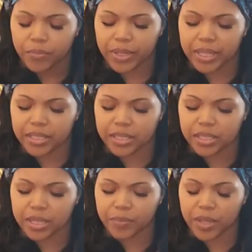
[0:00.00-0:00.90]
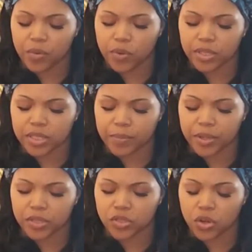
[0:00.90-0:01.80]
But this is something where
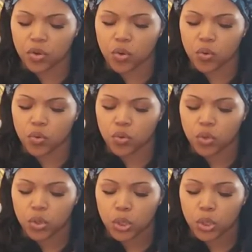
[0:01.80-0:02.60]
some, so